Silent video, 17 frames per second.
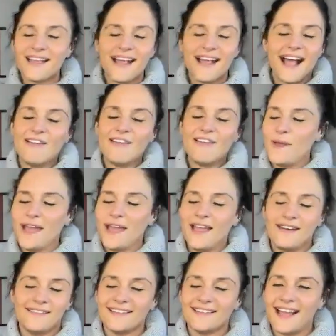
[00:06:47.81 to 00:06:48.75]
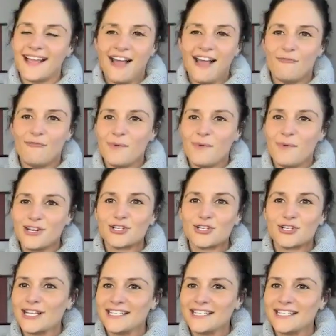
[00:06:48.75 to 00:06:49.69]
I've been
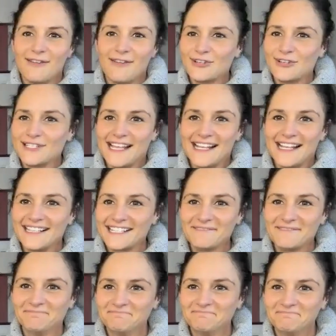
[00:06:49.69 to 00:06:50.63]
intrigued ever since.